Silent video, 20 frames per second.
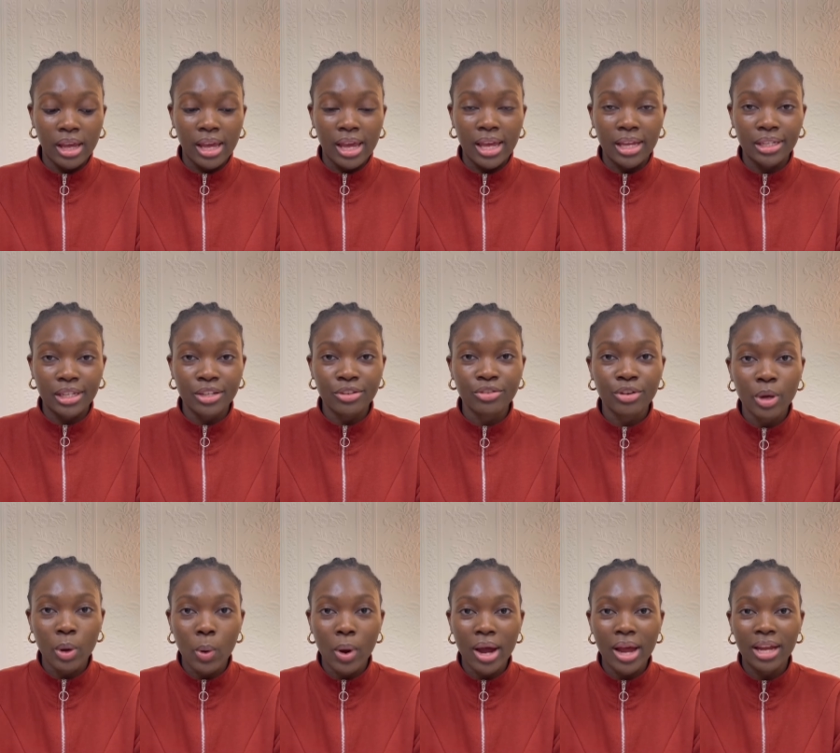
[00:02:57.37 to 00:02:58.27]
it is
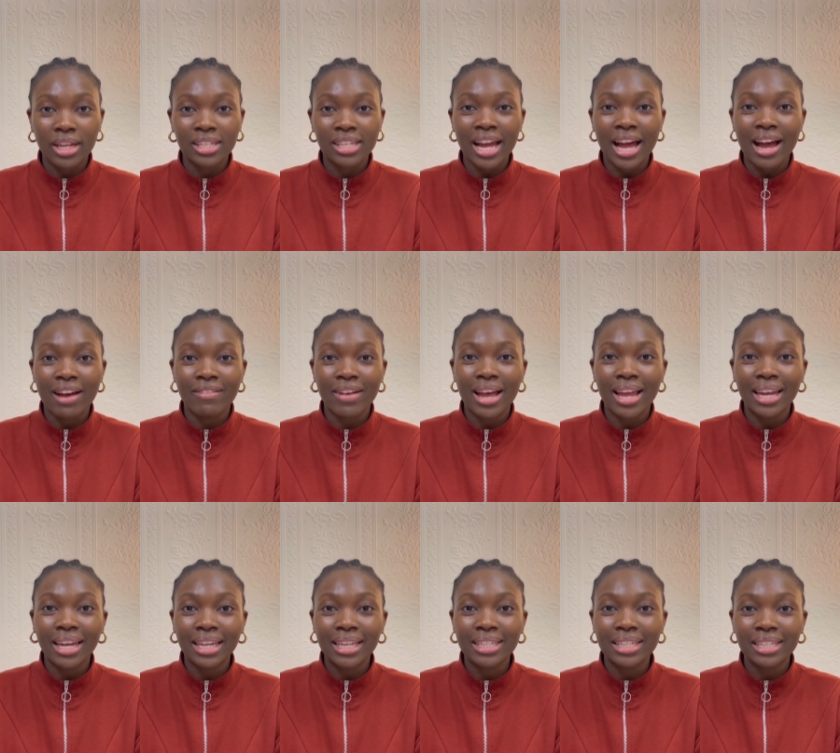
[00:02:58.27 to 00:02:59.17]
required to have at
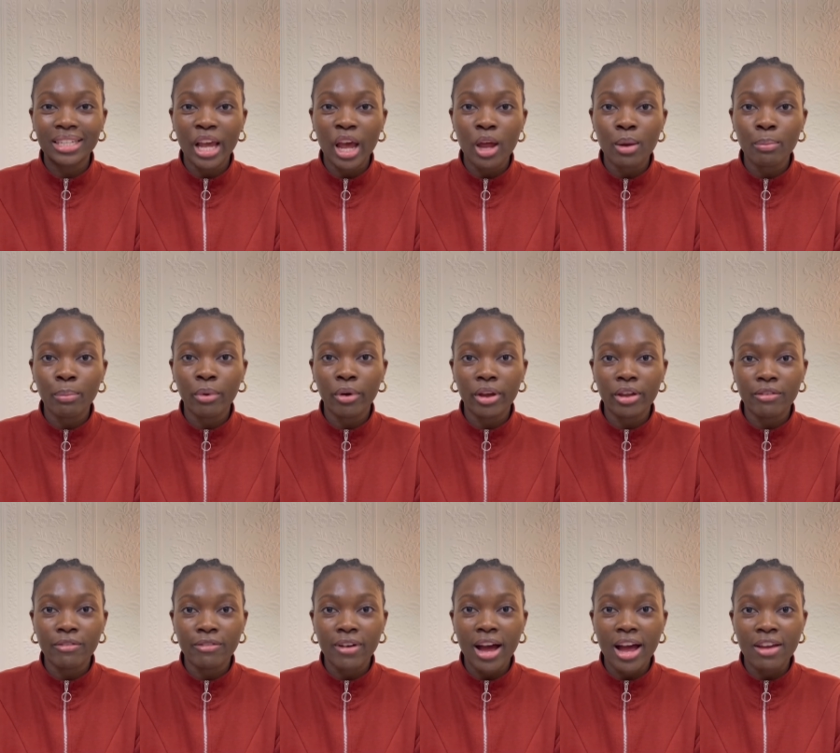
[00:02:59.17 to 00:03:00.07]
least
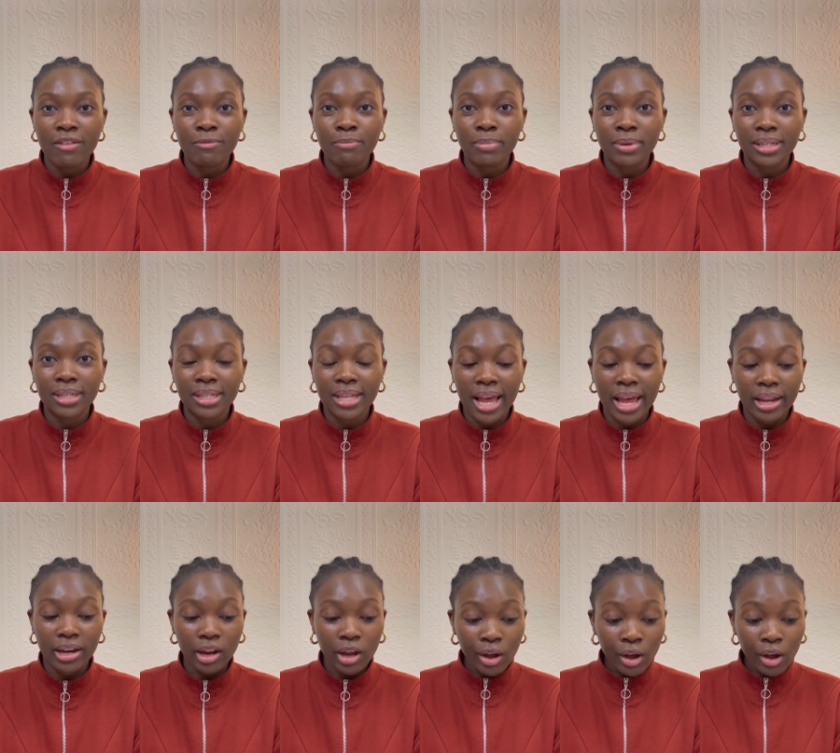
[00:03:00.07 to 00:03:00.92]
10.5%